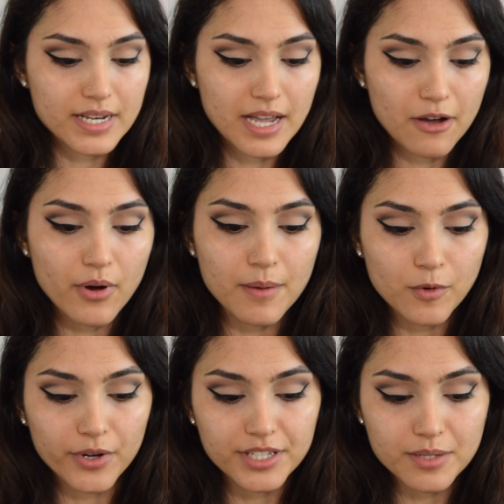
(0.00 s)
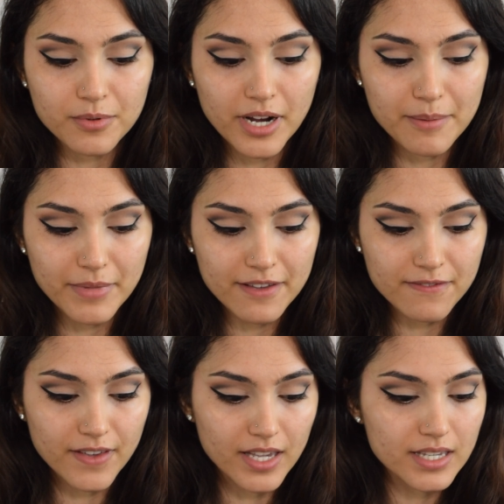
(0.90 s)
Now I'm going to prime my
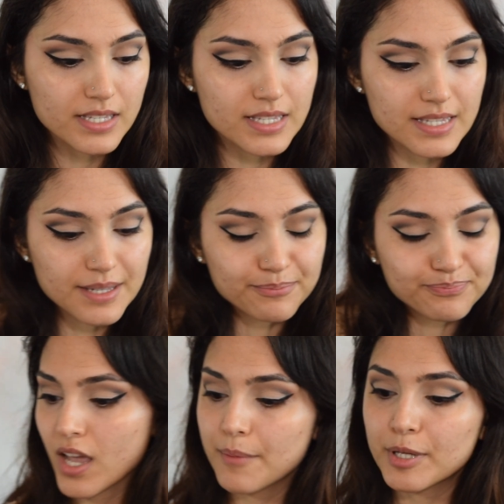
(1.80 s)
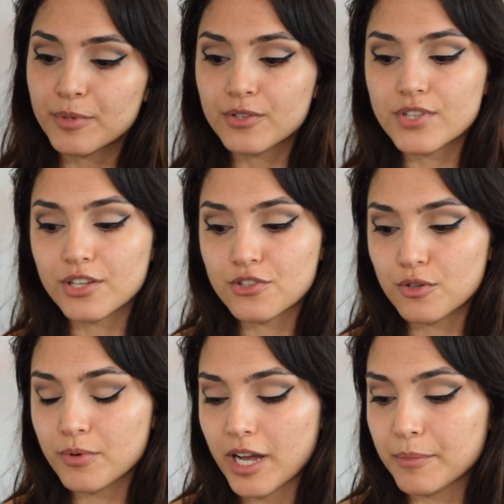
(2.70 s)
face. I'm going to be using two
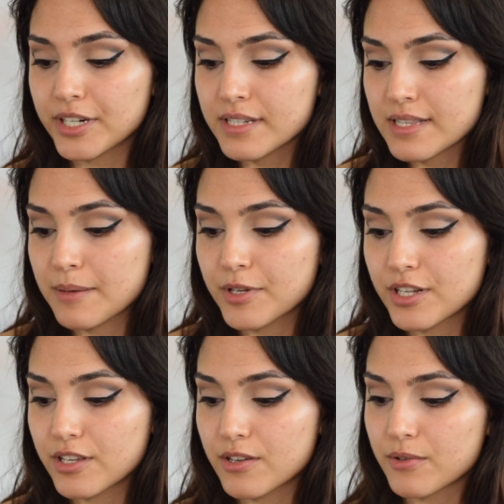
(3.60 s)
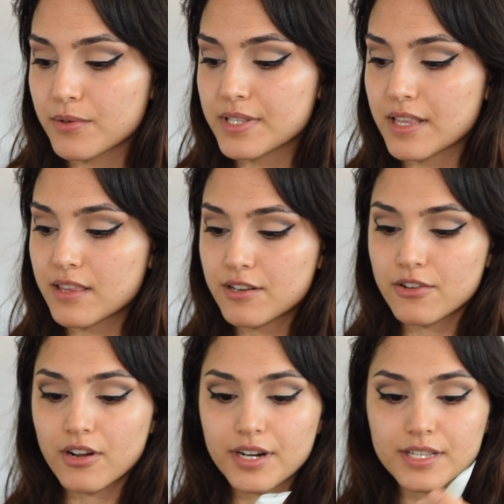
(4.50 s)
primers. I'm going to use the
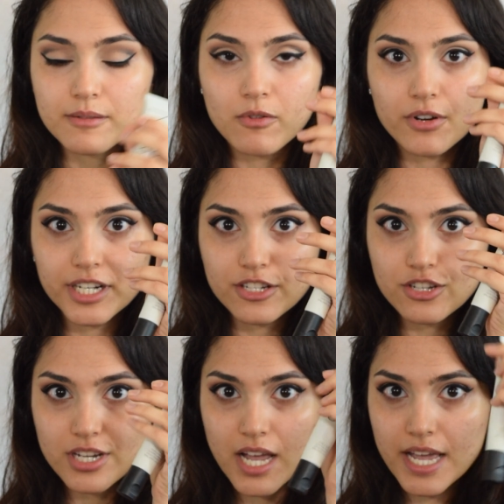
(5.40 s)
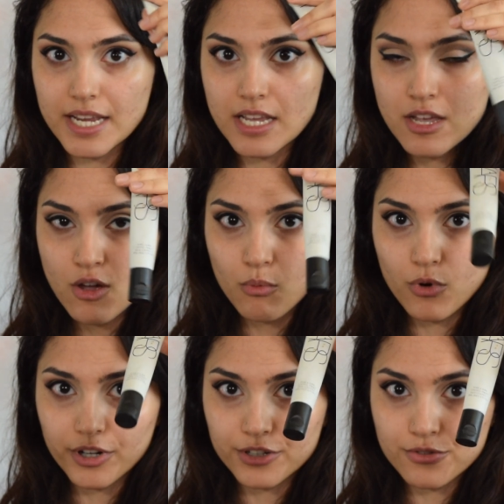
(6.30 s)
NARS Pore and Shine
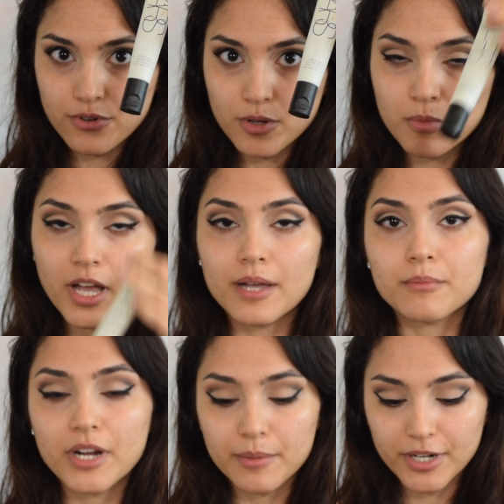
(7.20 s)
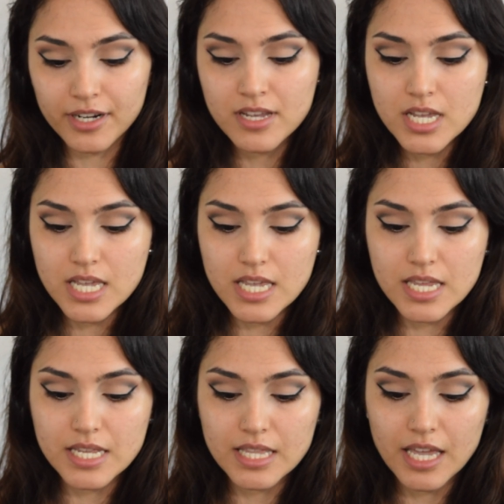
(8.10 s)
Pore Control Primer
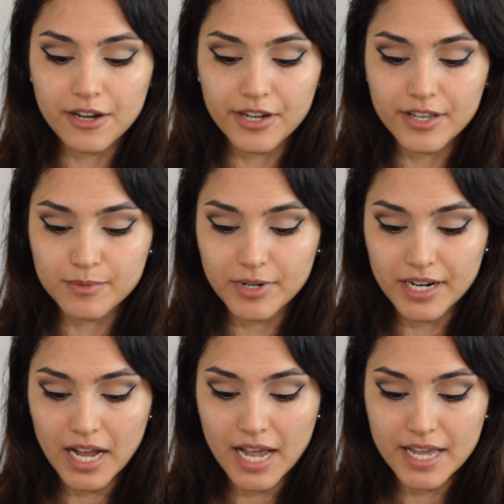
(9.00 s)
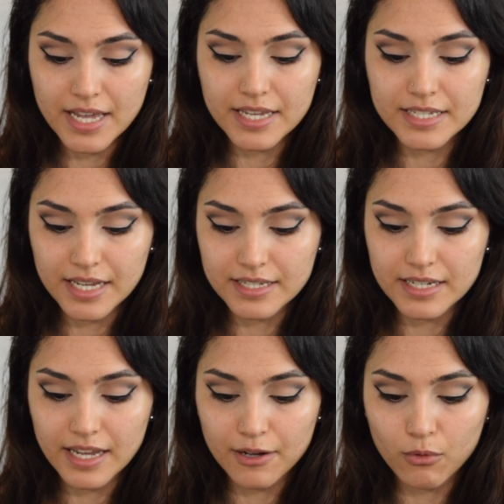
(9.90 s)
in the areas where I tend to get